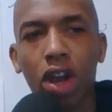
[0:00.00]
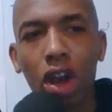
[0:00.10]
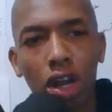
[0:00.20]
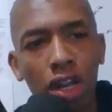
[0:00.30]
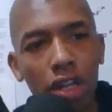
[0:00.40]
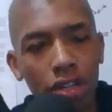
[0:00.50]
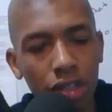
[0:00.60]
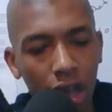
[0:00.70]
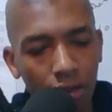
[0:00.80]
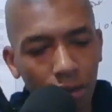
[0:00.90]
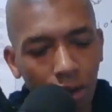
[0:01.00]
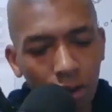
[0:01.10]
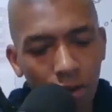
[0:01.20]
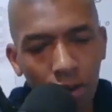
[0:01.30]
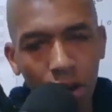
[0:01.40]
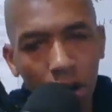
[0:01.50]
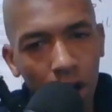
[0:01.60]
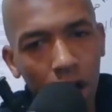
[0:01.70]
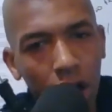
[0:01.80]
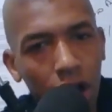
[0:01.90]
All of this stuff over.
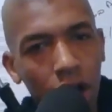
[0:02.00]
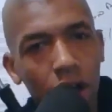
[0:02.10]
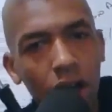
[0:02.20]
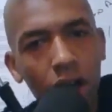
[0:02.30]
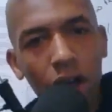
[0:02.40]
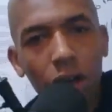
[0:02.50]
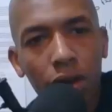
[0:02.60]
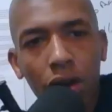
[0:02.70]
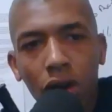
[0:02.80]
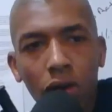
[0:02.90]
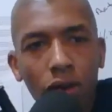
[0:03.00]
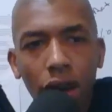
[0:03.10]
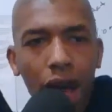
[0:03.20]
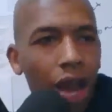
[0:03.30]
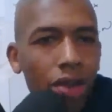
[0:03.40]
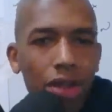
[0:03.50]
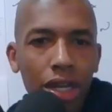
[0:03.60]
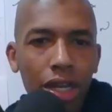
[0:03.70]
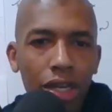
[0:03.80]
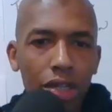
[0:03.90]
I don't
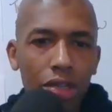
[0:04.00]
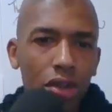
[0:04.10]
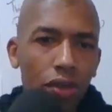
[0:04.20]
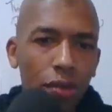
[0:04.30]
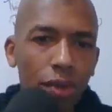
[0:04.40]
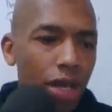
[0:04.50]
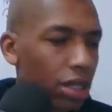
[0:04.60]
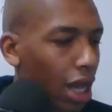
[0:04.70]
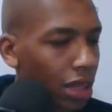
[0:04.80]
think that this is over a president.